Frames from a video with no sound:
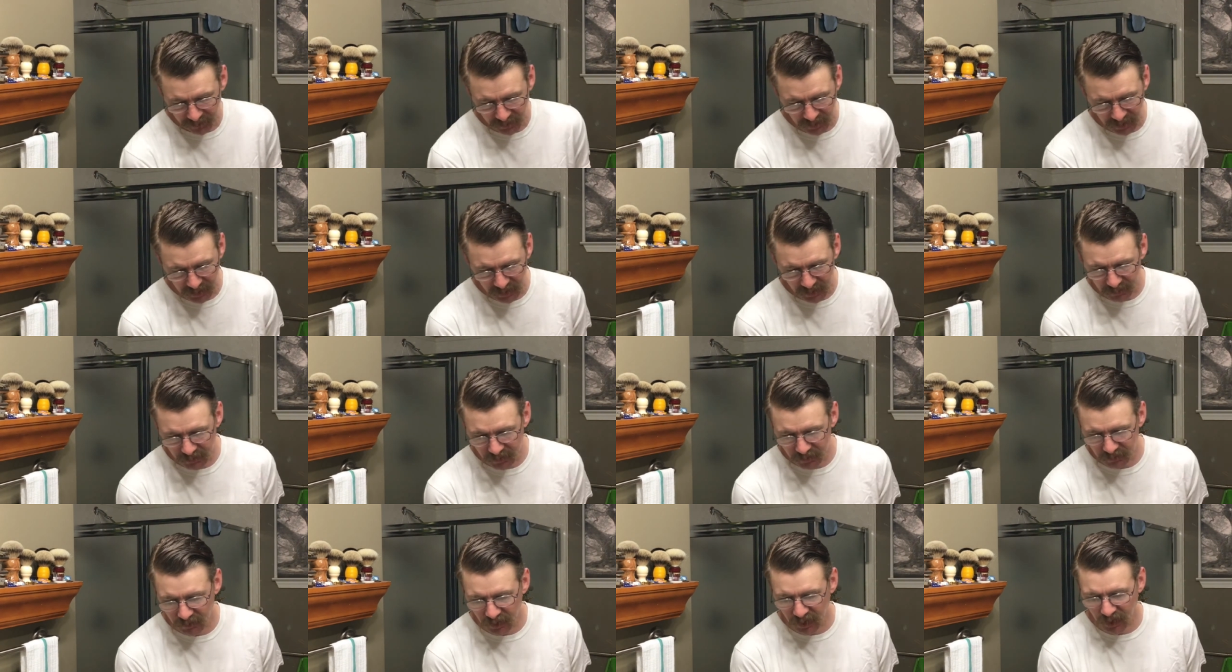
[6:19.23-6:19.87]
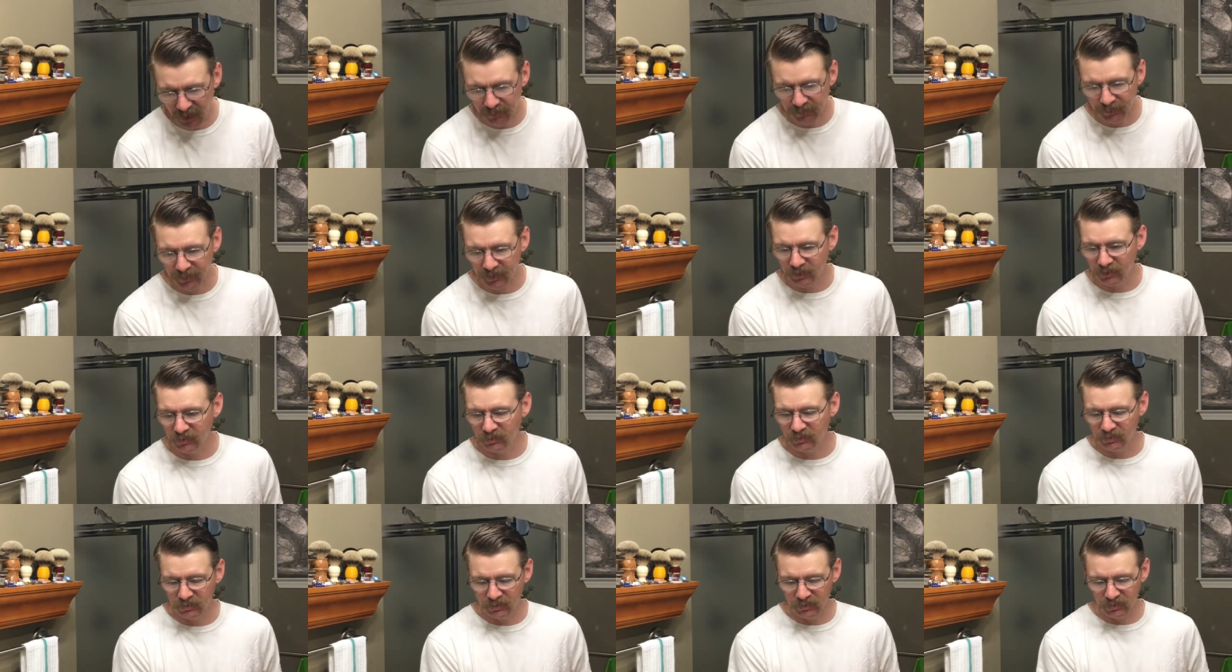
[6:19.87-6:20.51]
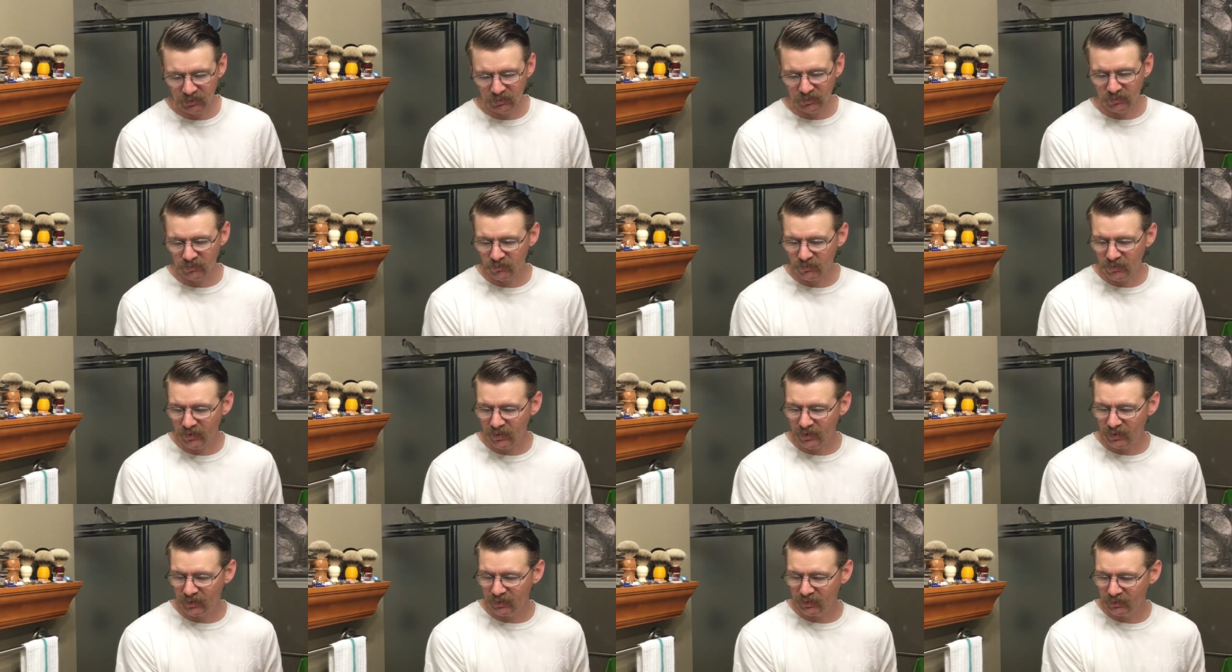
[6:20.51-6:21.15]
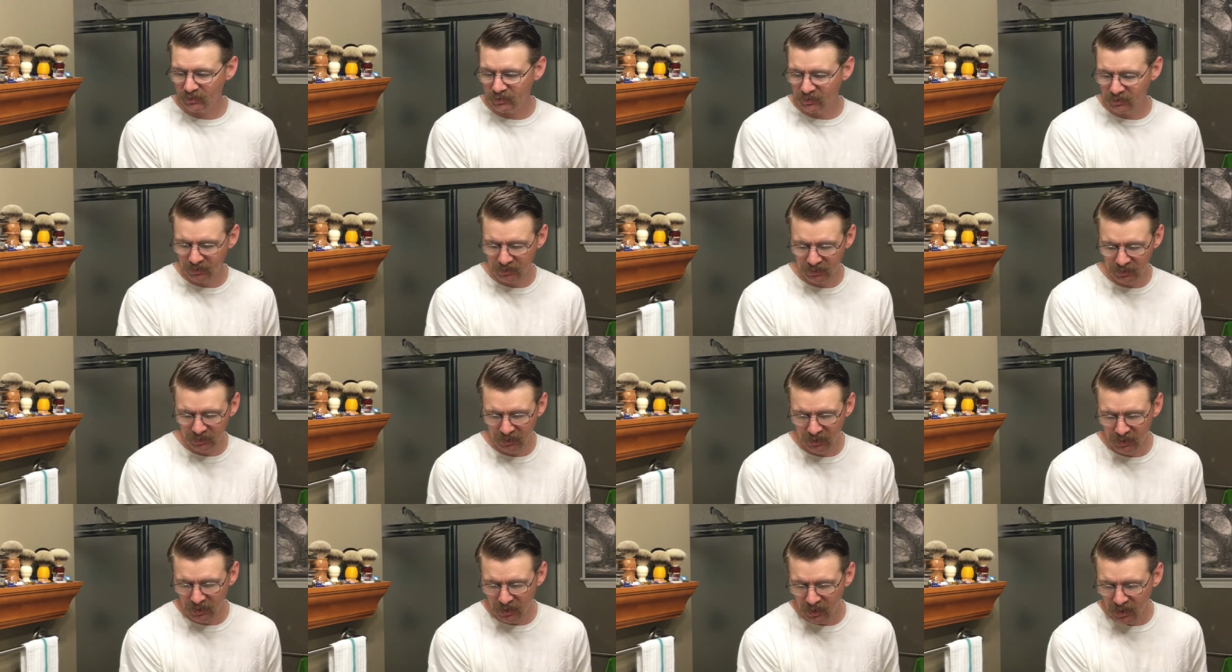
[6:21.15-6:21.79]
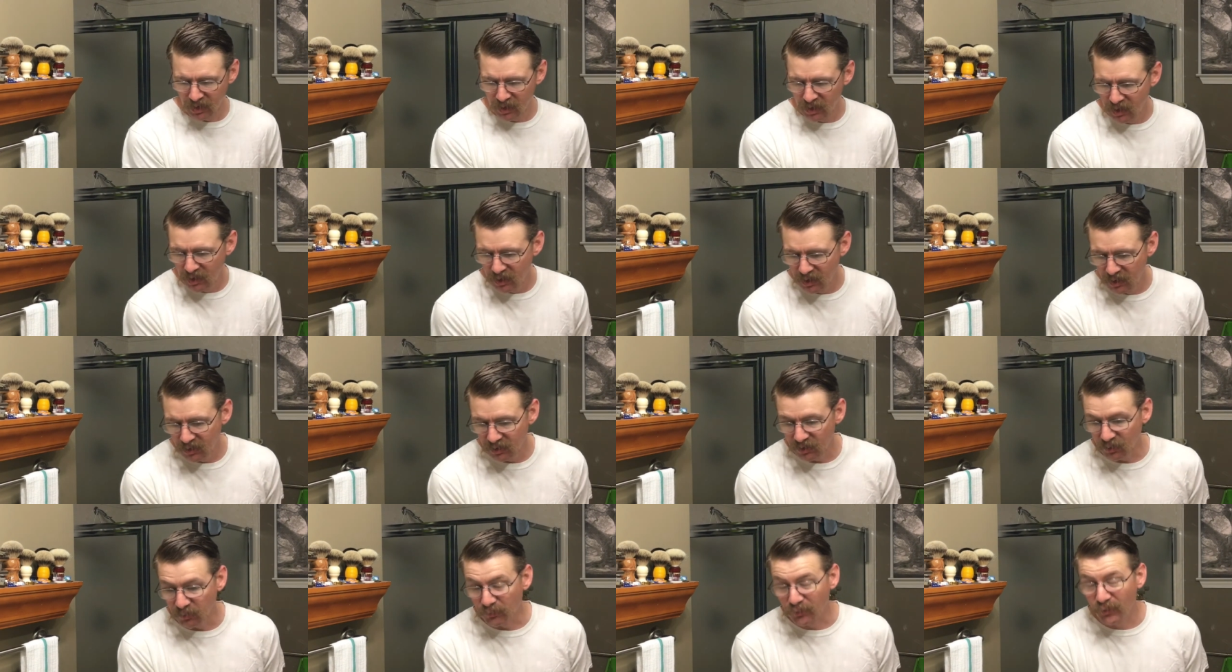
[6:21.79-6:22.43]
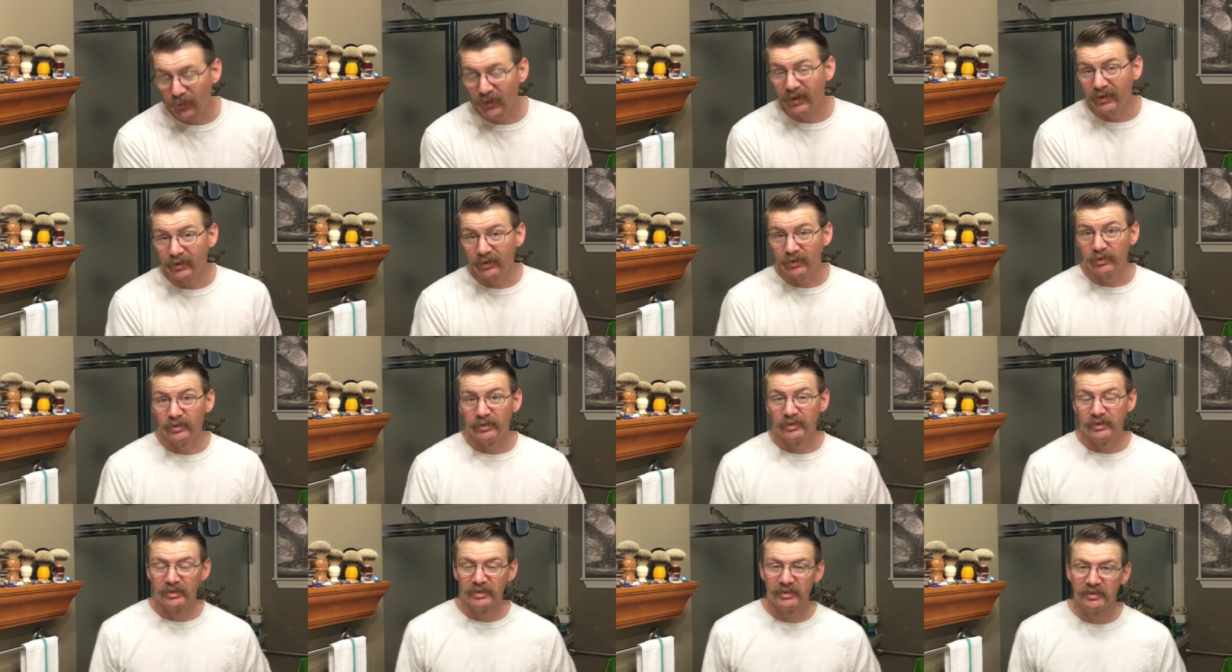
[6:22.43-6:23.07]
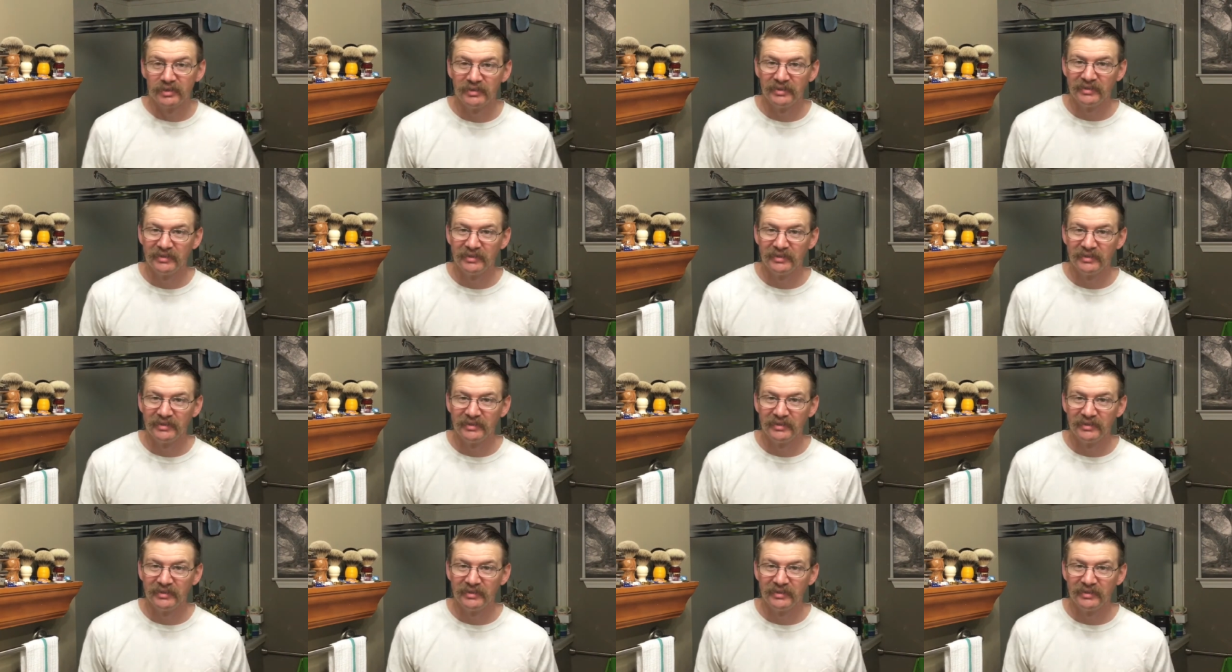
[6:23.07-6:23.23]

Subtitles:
Keep him happy. All right. The Predators